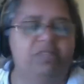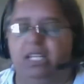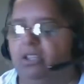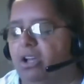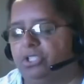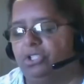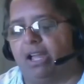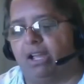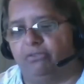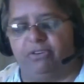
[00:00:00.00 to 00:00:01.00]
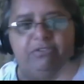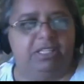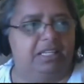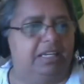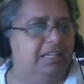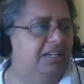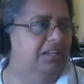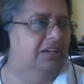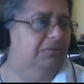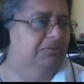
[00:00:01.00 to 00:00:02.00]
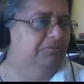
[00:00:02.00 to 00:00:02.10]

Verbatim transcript: lost track of everything. You know.